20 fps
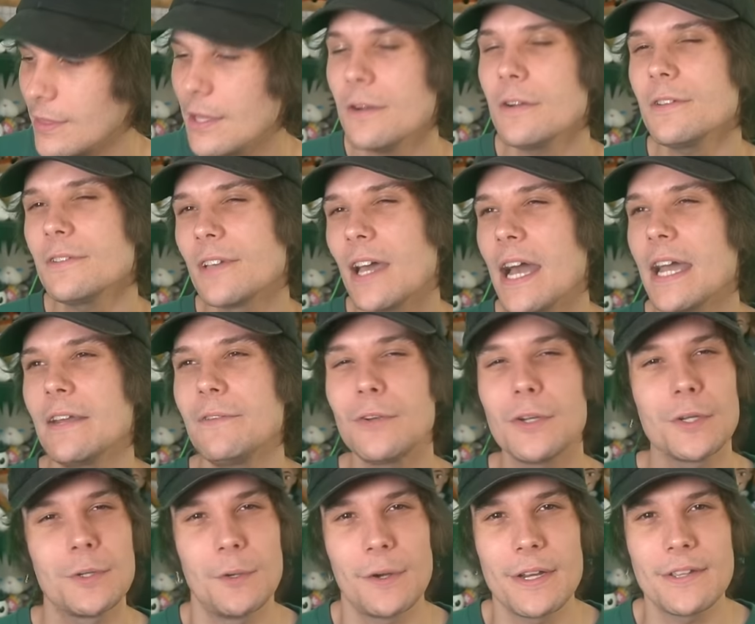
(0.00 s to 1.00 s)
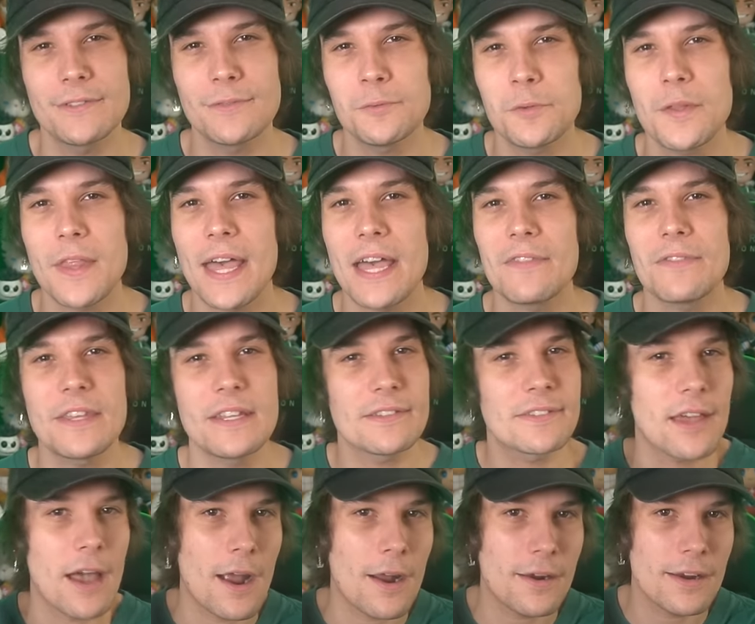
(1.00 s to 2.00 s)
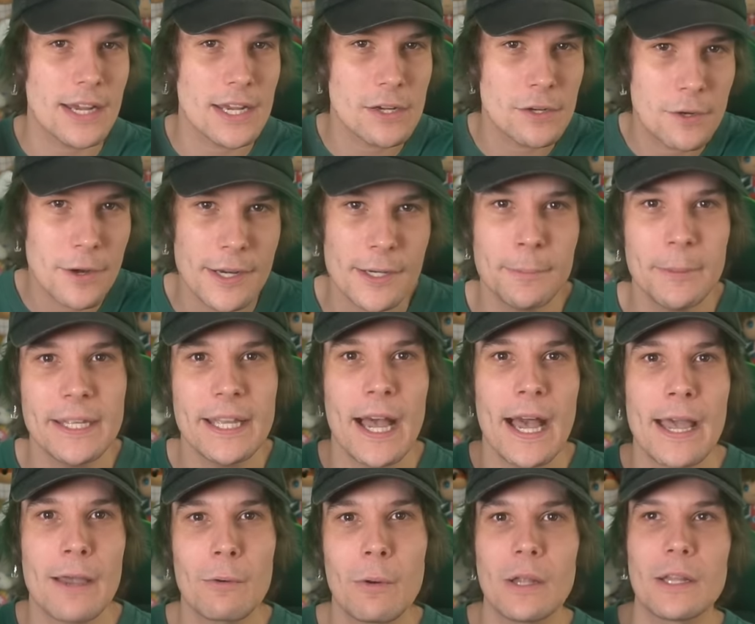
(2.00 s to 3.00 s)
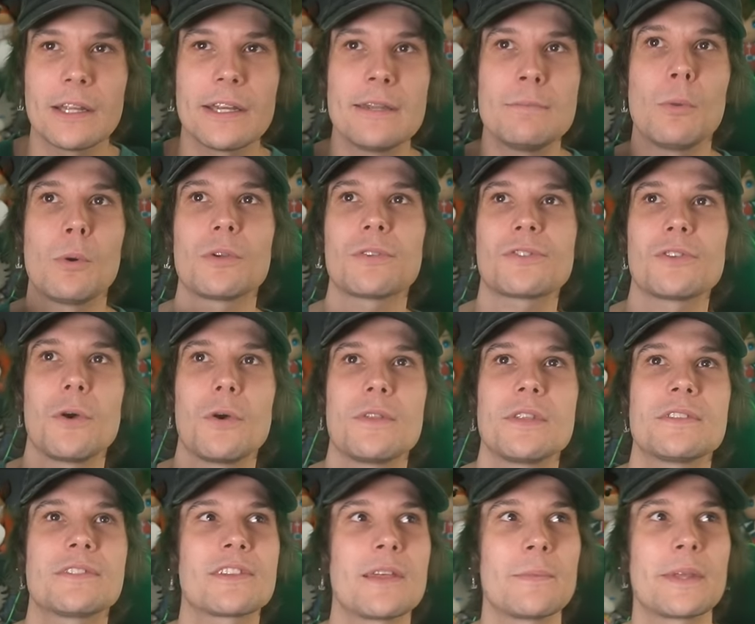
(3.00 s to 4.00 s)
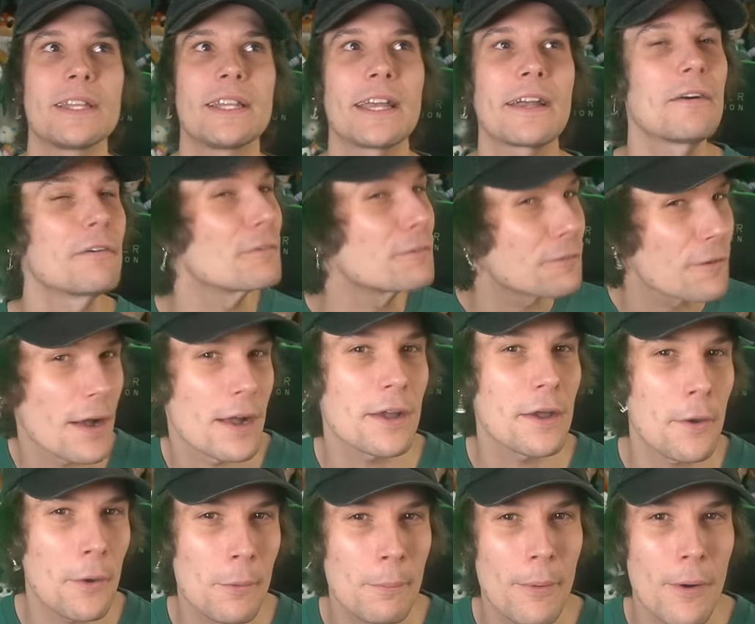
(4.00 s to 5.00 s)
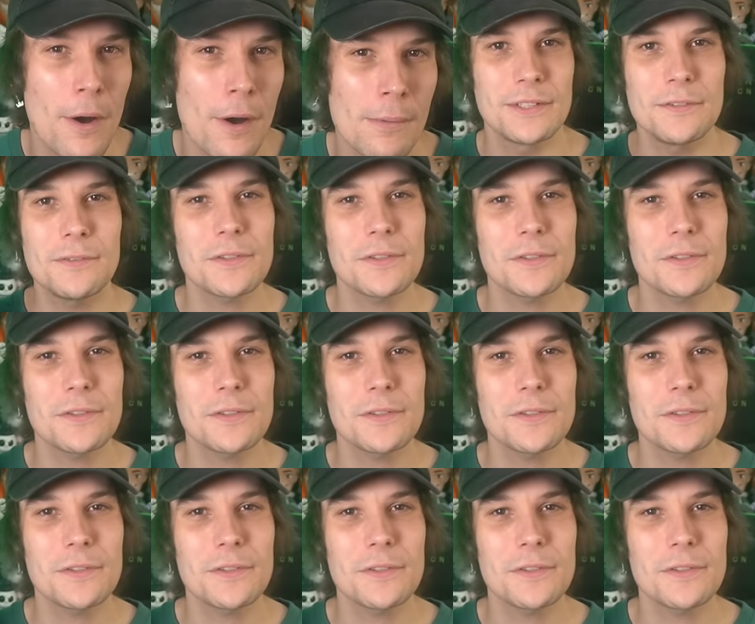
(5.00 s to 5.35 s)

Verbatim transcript: There is kind of a good reason for that. These are incredibly high quality, more so than something like a Funko Pop.